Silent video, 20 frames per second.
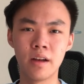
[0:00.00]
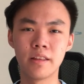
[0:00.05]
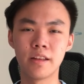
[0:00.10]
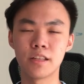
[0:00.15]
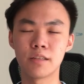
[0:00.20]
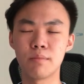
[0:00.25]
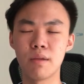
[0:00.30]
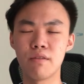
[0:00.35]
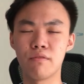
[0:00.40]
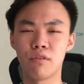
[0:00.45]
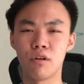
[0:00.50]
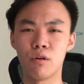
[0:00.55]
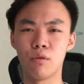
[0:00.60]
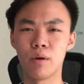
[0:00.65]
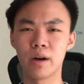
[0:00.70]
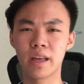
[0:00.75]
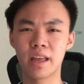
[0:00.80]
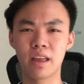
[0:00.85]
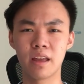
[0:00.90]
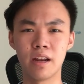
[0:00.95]
that's made for
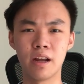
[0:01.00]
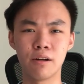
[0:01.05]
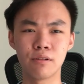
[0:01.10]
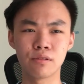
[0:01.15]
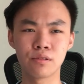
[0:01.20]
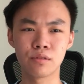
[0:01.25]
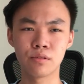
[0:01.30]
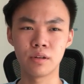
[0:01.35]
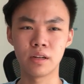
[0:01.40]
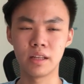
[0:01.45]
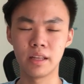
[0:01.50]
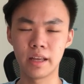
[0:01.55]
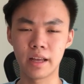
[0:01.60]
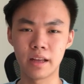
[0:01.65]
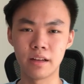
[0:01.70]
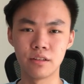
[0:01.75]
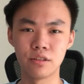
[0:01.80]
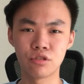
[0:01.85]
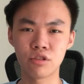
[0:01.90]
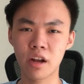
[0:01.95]
working adults so that they
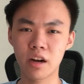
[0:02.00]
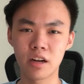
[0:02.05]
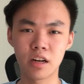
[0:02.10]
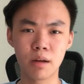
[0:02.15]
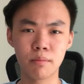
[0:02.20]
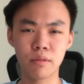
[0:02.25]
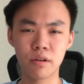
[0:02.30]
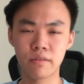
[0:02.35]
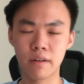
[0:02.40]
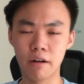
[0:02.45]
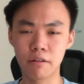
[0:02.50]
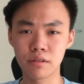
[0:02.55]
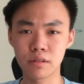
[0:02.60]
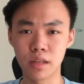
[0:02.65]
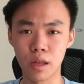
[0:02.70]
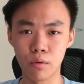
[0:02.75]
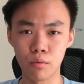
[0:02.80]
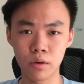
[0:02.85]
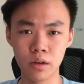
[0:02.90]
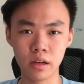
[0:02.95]
can track the number of hours
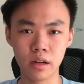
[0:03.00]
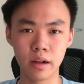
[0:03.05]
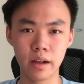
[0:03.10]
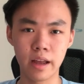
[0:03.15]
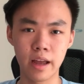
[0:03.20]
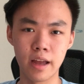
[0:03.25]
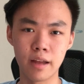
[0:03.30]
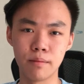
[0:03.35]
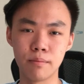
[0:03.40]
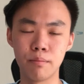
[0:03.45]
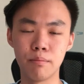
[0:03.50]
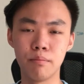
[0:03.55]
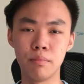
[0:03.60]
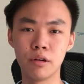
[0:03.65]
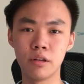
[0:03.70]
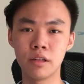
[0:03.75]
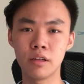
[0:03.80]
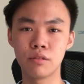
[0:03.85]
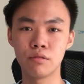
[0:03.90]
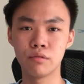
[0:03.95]
they work and
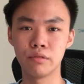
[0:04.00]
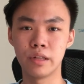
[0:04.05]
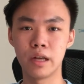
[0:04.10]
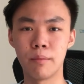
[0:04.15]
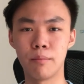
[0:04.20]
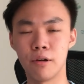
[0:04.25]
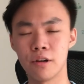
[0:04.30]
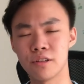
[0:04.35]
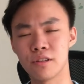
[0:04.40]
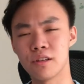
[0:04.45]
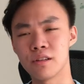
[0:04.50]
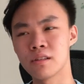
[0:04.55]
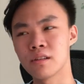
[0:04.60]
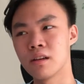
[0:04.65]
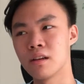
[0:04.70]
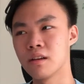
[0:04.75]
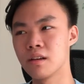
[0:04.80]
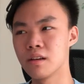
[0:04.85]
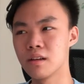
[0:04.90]
bill it to their bosses.